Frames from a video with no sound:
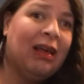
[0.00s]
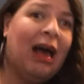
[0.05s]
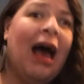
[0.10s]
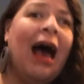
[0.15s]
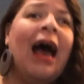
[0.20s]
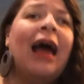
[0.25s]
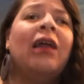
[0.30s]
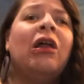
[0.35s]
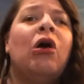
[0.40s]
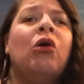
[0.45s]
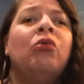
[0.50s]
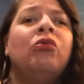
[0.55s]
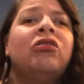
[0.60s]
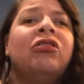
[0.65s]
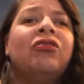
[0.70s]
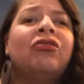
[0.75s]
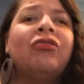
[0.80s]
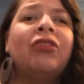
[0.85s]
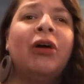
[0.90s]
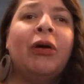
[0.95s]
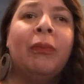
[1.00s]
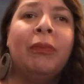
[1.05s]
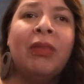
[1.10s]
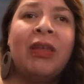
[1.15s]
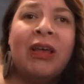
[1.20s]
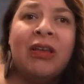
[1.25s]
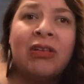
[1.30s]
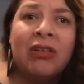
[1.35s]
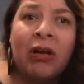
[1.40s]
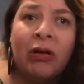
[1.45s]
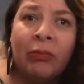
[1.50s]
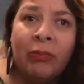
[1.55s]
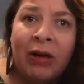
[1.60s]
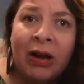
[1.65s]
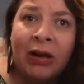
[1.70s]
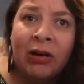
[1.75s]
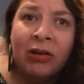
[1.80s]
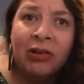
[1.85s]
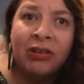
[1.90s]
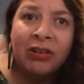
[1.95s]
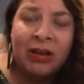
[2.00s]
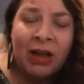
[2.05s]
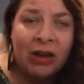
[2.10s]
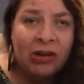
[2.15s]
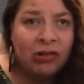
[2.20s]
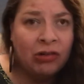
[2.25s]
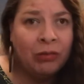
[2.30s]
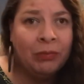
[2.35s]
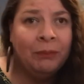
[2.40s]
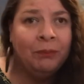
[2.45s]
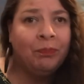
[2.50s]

I don't film these on a regular schedule